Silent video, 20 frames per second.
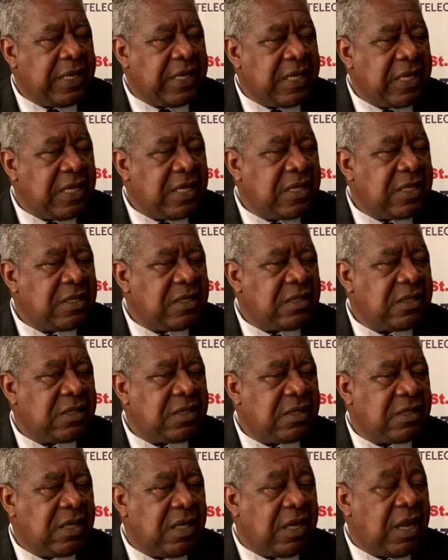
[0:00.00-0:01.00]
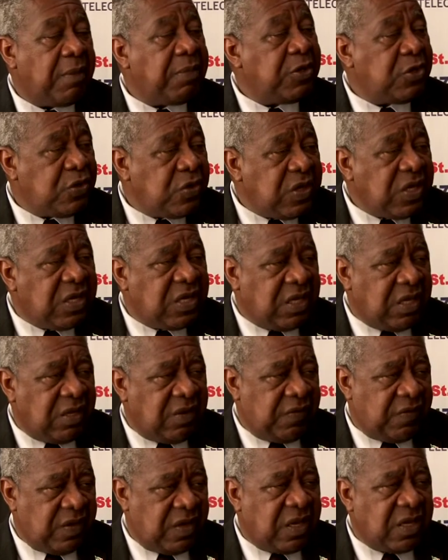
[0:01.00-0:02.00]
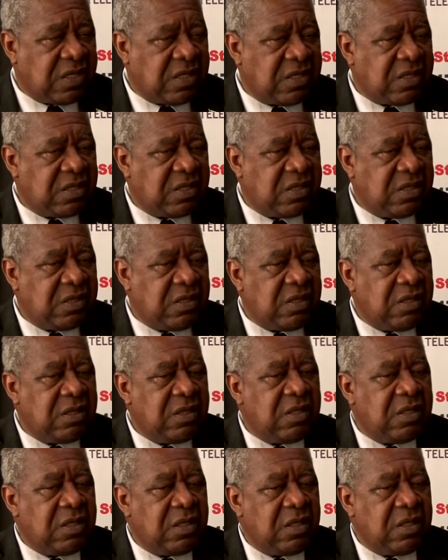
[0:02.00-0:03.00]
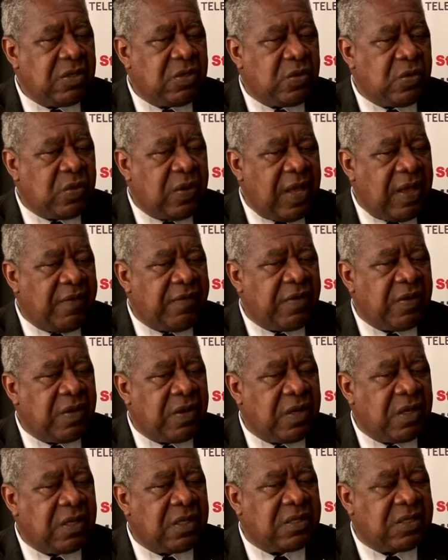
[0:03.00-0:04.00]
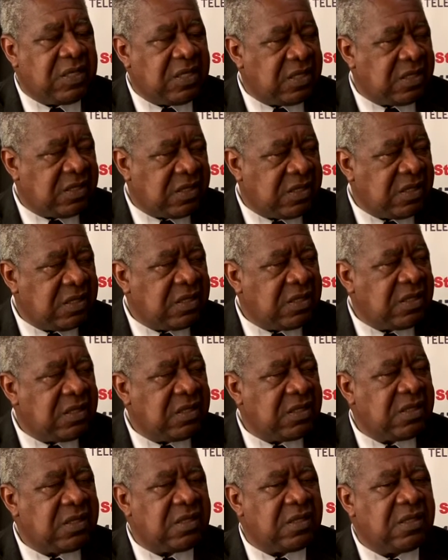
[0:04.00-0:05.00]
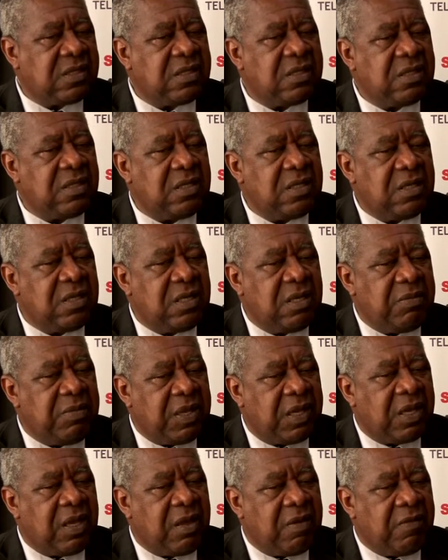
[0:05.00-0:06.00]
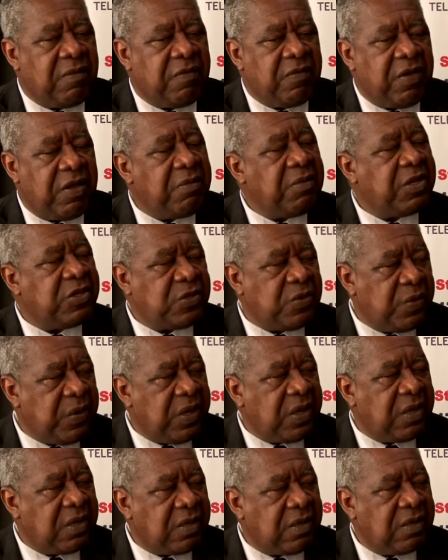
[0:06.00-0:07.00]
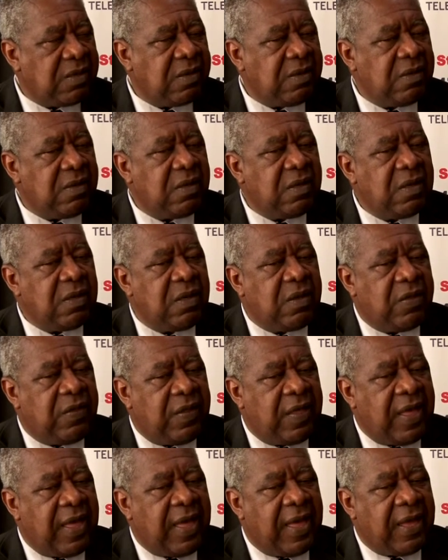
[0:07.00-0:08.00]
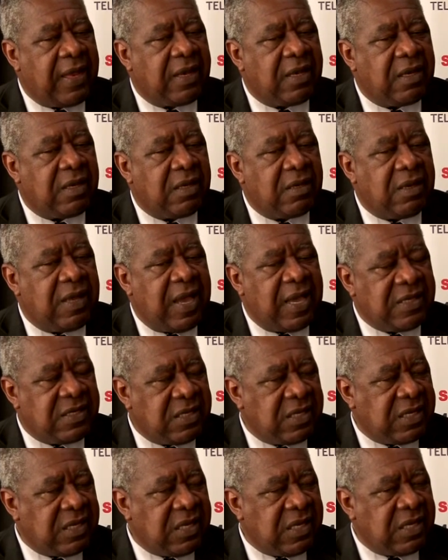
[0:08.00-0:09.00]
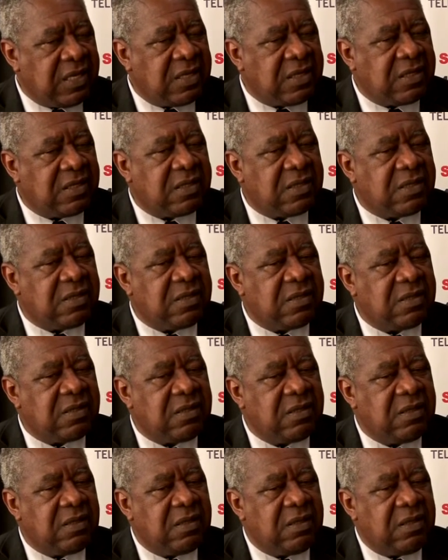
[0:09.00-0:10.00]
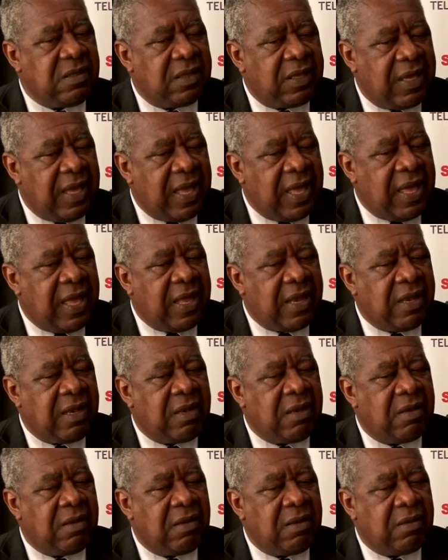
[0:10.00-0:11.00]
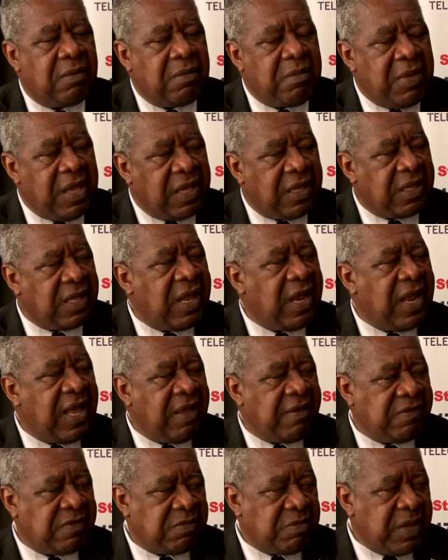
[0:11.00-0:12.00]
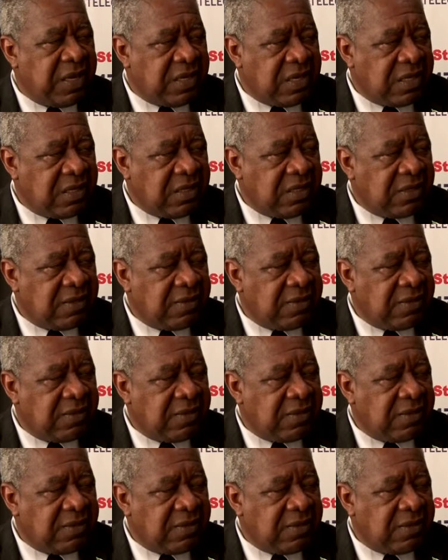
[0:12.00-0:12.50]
It is an opportunity for us to have our citizens become very much aware that ICTs can make their lives better